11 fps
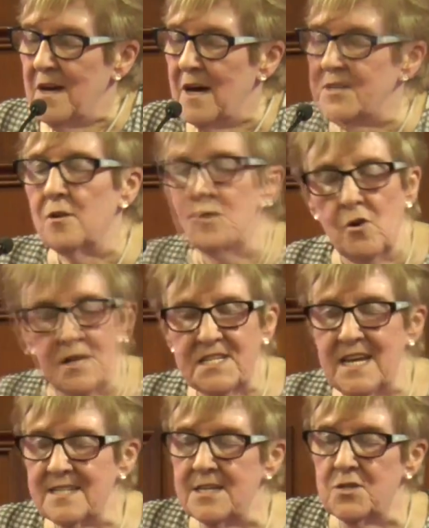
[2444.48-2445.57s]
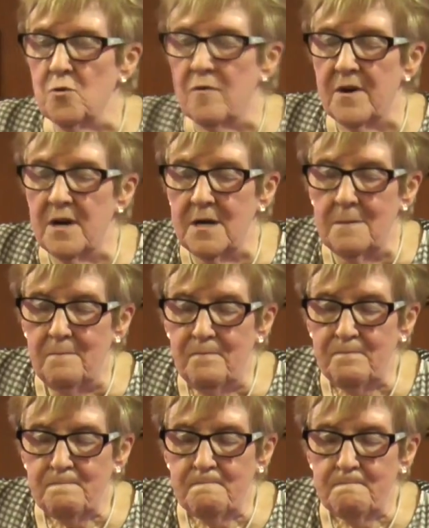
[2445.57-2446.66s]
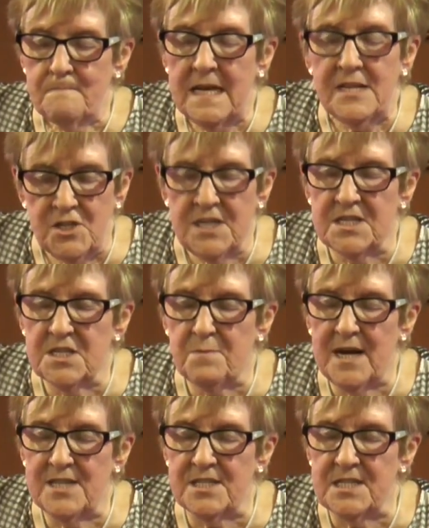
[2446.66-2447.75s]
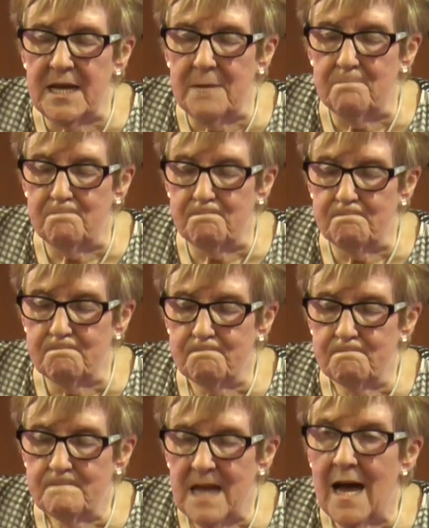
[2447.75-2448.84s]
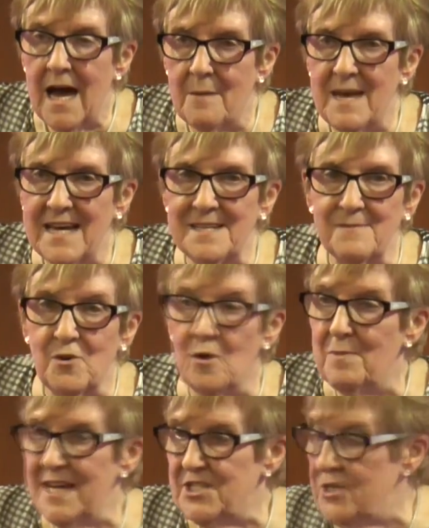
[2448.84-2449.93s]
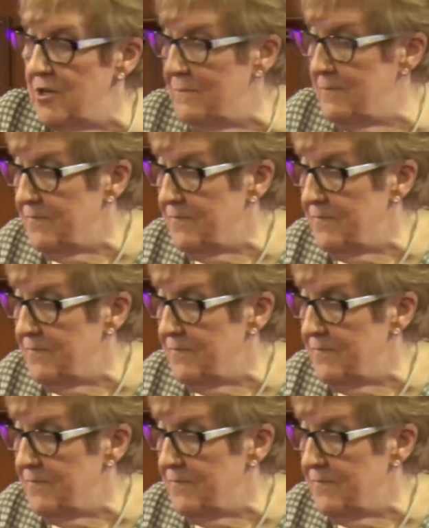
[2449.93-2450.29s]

until God says it's over. In Jesus' precious name. Amen. God bless you.